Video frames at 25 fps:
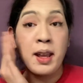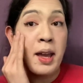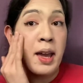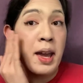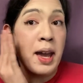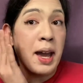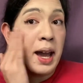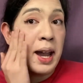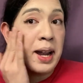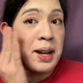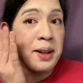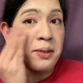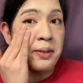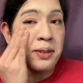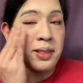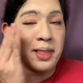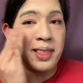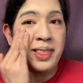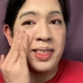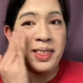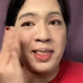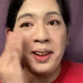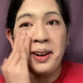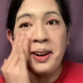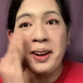I don't
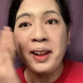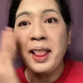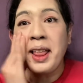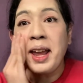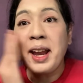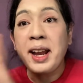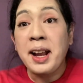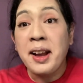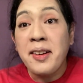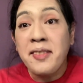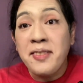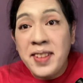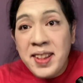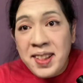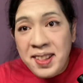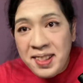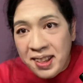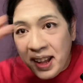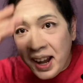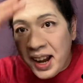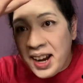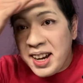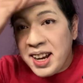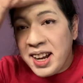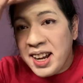look like a
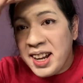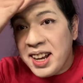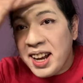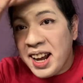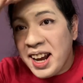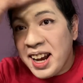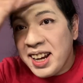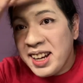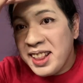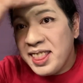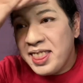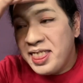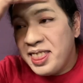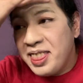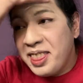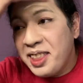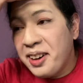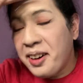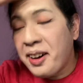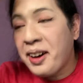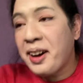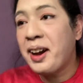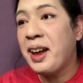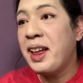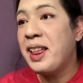Visayan. I
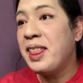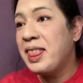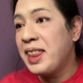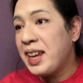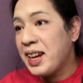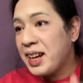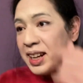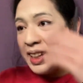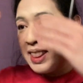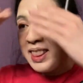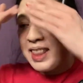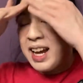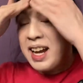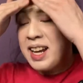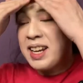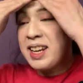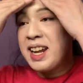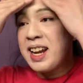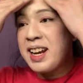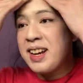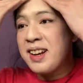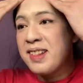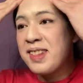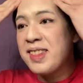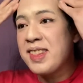look like a Tang
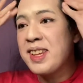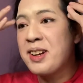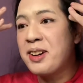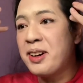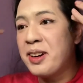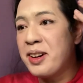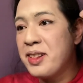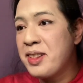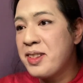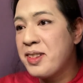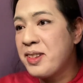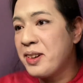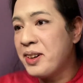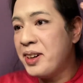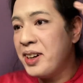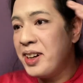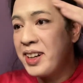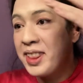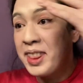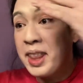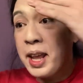Dynasty consort.